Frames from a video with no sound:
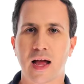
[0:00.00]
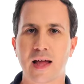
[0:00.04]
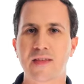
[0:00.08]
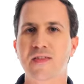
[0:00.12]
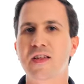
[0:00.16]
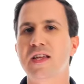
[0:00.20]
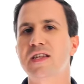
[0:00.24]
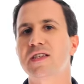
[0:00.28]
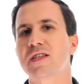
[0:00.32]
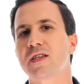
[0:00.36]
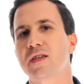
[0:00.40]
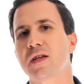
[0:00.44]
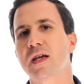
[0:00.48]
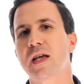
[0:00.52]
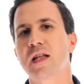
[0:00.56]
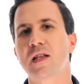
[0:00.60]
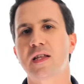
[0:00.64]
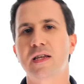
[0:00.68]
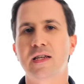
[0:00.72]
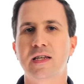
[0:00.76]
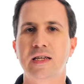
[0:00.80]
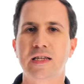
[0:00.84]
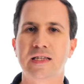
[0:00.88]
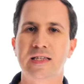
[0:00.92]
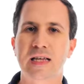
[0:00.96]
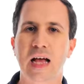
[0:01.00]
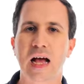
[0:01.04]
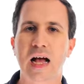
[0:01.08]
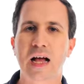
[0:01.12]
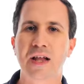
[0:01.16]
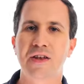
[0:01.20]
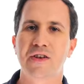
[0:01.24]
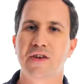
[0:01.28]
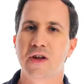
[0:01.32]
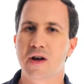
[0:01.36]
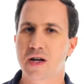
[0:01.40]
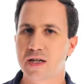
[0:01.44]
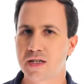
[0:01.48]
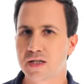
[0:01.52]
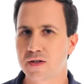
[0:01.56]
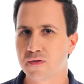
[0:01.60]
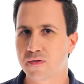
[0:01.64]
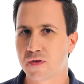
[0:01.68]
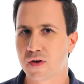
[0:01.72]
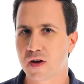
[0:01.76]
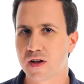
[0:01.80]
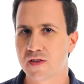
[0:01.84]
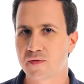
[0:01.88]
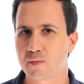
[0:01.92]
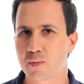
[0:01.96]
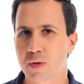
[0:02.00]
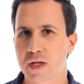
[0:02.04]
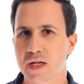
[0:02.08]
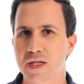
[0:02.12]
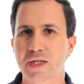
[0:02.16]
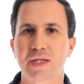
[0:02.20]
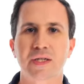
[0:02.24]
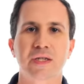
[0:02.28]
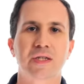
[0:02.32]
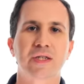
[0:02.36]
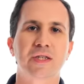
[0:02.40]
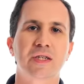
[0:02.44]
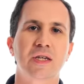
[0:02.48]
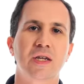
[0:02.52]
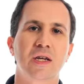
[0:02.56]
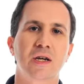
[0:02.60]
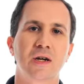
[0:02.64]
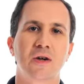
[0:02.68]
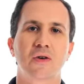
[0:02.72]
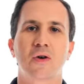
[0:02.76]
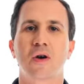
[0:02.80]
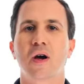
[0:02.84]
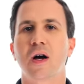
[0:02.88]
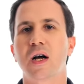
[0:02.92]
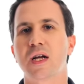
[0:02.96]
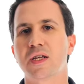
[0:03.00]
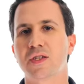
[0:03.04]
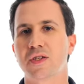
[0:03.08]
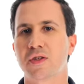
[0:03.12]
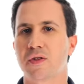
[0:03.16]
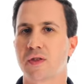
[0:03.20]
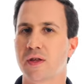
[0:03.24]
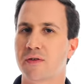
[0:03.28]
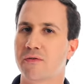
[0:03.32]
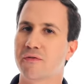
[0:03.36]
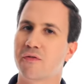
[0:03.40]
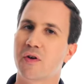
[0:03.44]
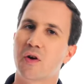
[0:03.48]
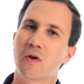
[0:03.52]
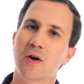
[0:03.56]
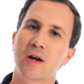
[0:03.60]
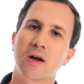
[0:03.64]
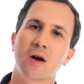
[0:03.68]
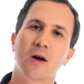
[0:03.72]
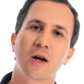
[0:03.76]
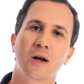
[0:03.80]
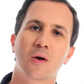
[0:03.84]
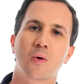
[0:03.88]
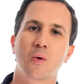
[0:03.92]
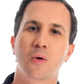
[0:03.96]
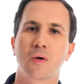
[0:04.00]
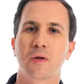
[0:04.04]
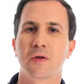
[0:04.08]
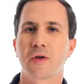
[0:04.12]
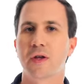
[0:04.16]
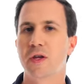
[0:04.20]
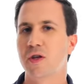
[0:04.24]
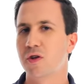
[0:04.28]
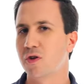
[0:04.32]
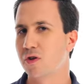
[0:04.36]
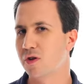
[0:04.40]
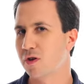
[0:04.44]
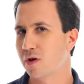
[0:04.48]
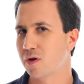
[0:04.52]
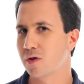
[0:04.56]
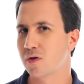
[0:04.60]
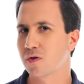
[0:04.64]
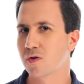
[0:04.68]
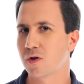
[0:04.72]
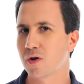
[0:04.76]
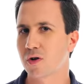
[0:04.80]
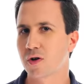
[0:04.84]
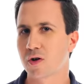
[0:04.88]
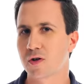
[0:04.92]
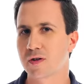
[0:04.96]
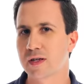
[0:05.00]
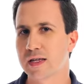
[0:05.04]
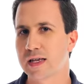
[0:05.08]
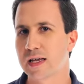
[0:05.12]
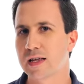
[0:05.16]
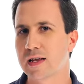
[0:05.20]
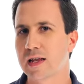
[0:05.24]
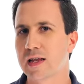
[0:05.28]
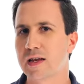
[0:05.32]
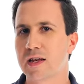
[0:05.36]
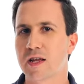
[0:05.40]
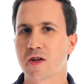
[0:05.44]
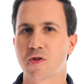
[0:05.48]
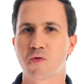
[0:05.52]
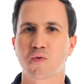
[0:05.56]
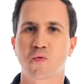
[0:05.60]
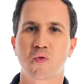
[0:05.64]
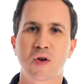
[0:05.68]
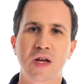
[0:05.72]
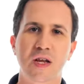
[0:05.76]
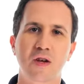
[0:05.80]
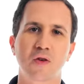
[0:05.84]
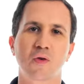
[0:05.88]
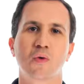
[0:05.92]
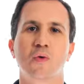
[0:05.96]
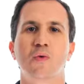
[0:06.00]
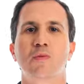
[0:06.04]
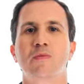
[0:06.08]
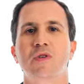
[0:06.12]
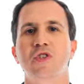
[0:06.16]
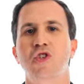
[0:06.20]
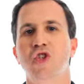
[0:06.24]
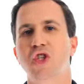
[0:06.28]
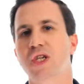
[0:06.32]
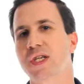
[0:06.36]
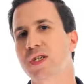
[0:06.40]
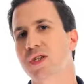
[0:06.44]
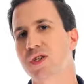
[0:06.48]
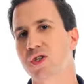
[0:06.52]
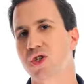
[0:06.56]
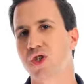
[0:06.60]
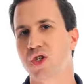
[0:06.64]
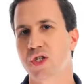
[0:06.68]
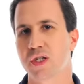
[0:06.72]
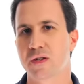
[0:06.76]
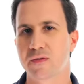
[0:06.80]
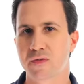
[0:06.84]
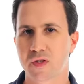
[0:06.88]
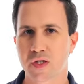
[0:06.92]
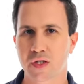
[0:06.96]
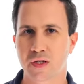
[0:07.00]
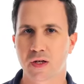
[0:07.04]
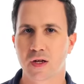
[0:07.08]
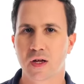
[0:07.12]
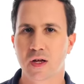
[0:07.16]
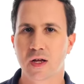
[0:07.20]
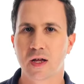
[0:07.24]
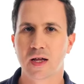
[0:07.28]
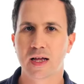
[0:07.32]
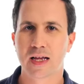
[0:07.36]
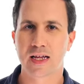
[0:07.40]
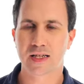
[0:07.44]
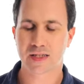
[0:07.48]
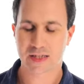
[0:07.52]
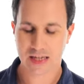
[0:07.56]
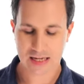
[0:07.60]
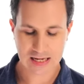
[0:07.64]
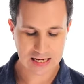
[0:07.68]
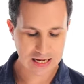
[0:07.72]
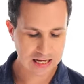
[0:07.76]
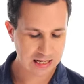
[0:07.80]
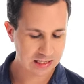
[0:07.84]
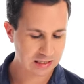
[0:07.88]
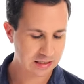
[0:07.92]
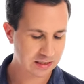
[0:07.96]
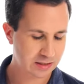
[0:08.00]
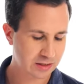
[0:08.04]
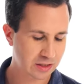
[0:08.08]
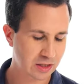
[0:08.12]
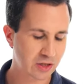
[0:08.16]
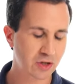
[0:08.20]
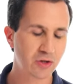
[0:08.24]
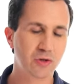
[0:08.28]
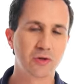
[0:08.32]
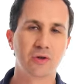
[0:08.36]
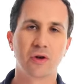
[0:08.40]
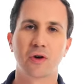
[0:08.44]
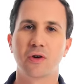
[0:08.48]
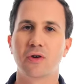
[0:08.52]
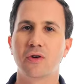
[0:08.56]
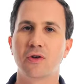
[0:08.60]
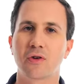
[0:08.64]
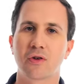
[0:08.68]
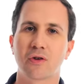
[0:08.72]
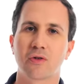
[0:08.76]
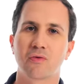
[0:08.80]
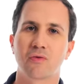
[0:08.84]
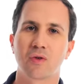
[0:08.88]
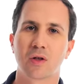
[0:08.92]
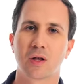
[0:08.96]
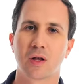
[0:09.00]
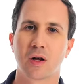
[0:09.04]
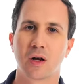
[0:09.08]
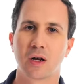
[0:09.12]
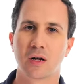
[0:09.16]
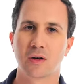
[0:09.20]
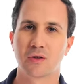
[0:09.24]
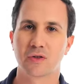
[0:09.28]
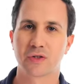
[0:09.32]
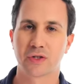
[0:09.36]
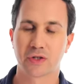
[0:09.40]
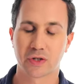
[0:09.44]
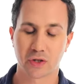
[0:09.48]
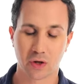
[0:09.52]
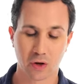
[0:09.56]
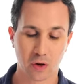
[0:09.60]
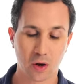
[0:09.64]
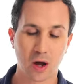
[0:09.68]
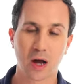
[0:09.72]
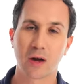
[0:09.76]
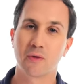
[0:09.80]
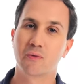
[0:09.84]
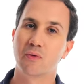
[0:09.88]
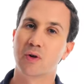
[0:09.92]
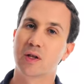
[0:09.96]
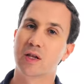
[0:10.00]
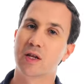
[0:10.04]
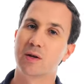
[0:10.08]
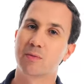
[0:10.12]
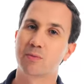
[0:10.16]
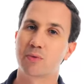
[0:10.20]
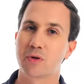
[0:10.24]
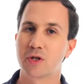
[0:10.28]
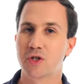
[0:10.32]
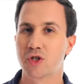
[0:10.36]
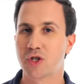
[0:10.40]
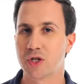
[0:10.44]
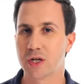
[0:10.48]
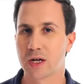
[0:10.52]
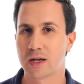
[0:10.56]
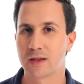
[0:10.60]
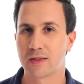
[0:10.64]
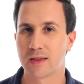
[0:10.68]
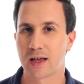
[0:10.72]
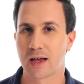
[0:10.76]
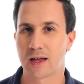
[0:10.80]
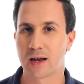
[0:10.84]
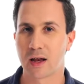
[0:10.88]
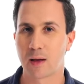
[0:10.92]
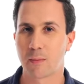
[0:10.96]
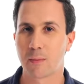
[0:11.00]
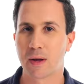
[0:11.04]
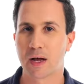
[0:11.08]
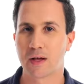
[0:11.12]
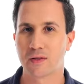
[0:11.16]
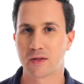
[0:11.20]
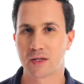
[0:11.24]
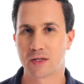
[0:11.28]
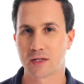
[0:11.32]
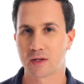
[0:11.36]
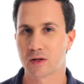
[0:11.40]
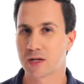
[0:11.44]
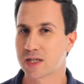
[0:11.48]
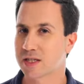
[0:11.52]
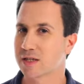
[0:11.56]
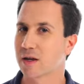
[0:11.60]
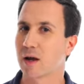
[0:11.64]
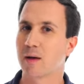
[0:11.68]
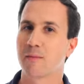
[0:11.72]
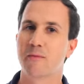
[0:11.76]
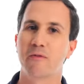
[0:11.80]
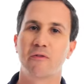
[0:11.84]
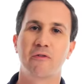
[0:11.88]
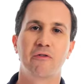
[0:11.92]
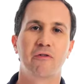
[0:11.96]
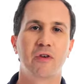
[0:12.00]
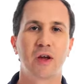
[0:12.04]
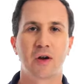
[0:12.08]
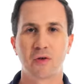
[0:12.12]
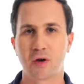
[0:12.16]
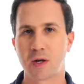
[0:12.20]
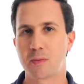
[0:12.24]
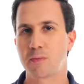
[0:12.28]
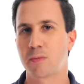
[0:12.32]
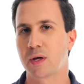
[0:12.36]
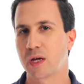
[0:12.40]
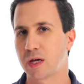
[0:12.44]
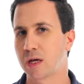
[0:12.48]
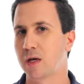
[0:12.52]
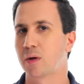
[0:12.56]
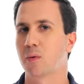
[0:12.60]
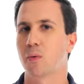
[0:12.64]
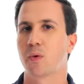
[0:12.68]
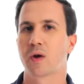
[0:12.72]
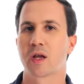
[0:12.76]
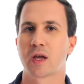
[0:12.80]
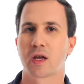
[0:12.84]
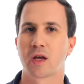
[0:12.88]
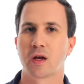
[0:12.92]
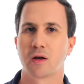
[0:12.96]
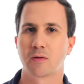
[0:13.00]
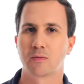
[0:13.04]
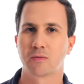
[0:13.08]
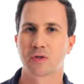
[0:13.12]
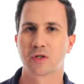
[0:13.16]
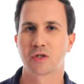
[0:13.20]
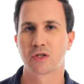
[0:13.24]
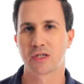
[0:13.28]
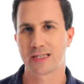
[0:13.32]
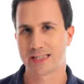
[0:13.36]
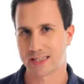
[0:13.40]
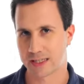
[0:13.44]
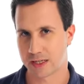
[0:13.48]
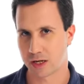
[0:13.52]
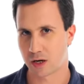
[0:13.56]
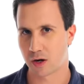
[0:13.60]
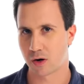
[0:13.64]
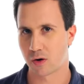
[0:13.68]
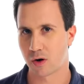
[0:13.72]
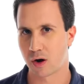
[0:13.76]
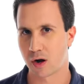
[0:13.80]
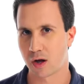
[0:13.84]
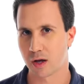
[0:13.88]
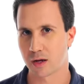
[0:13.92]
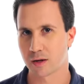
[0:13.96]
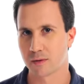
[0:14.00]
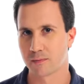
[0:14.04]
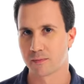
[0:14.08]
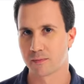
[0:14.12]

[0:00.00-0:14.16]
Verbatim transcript: And these LEDs are 95 plus CRI, so they're very high quality. You know you're not going to get any green or magenta shifts. It's a color that you know you can rely on, so I really appreciate that about these lights. I'm very picky when it comes to CRI.